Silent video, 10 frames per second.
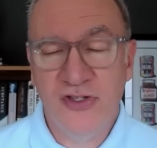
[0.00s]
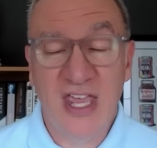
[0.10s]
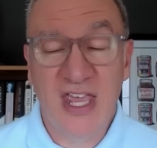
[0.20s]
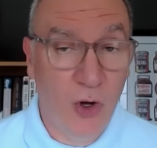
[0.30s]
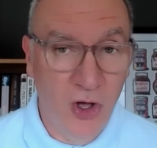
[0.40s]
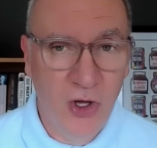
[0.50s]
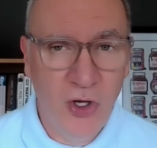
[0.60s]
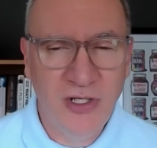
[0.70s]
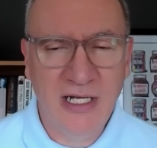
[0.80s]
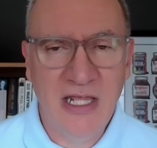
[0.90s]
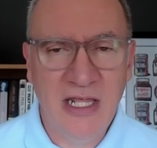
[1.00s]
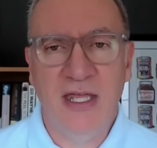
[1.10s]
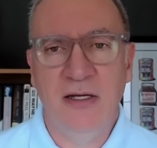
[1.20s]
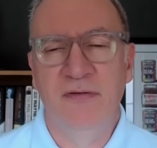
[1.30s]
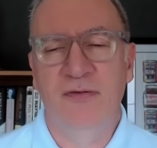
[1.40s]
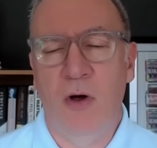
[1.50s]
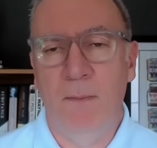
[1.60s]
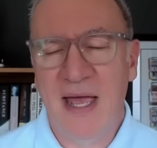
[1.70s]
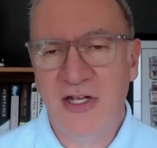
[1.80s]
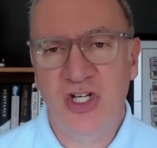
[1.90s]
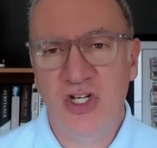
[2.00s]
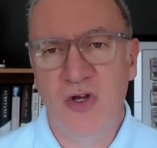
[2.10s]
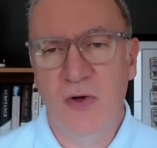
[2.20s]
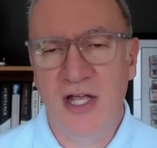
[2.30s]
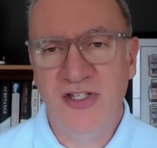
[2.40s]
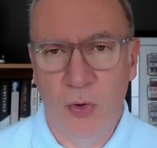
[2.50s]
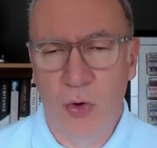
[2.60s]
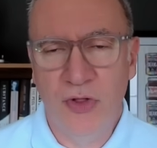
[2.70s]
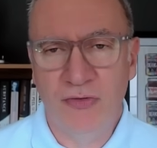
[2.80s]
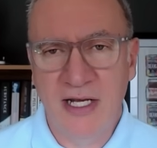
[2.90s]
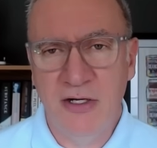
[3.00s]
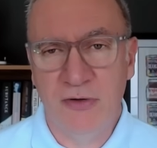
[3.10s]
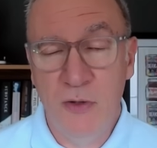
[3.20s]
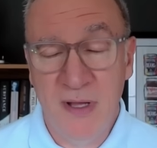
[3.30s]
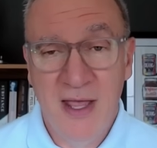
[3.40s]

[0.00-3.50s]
They've not heard anything from Manchester United or the Raine Group.